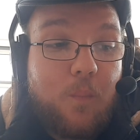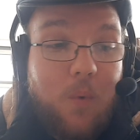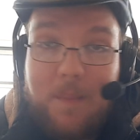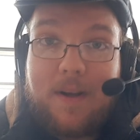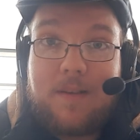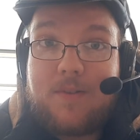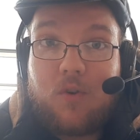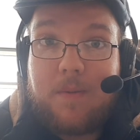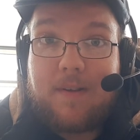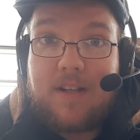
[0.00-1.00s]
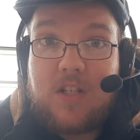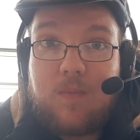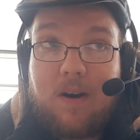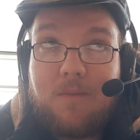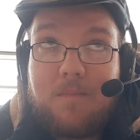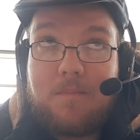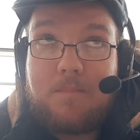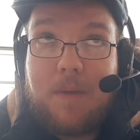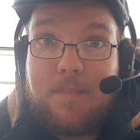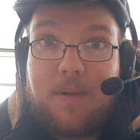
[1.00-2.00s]
I going to be talking about this? Well,
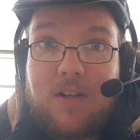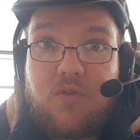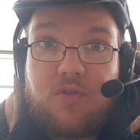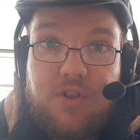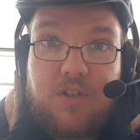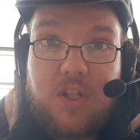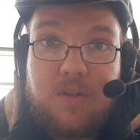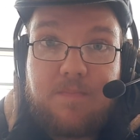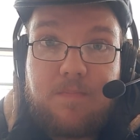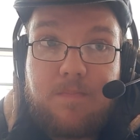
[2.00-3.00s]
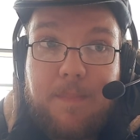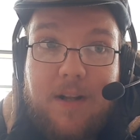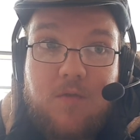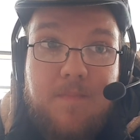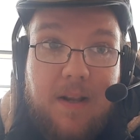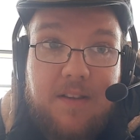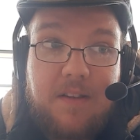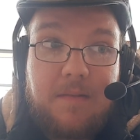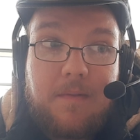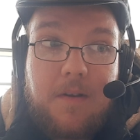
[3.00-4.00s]
my plans on YouTube, my plans with
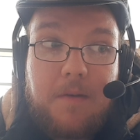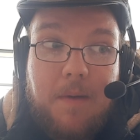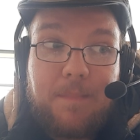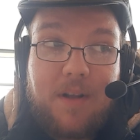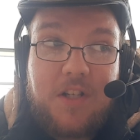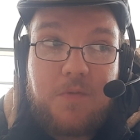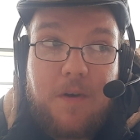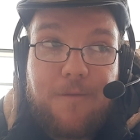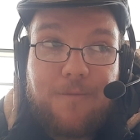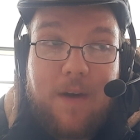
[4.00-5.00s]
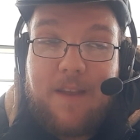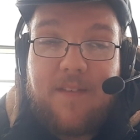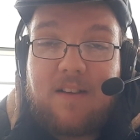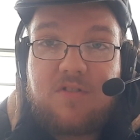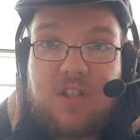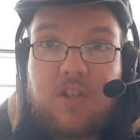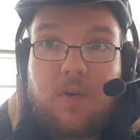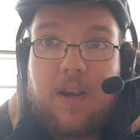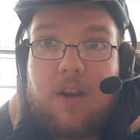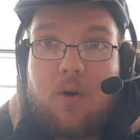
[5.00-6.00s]
Meldon, my plans with anything else that's
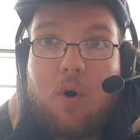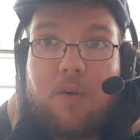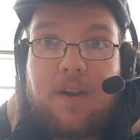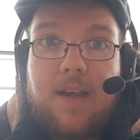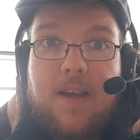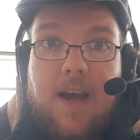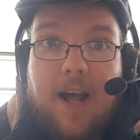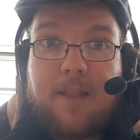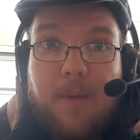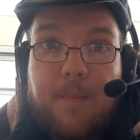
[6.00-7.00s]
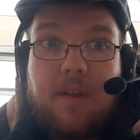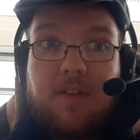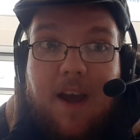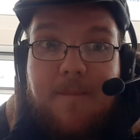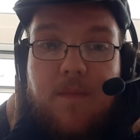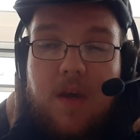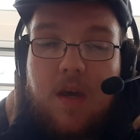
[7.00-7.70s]
going on at the moment of time.